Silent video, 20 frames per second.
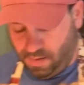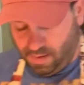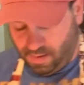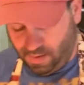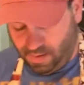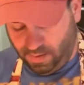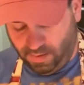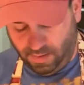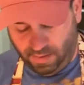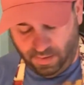
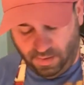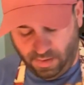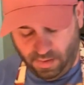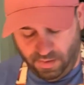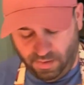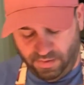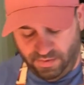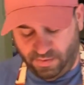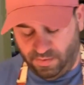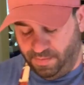And then
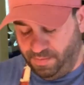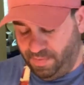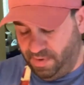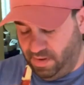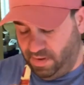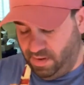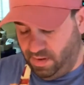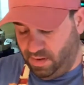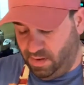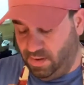those will
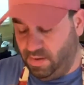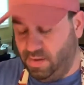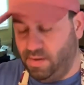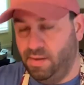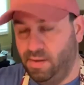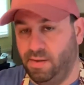be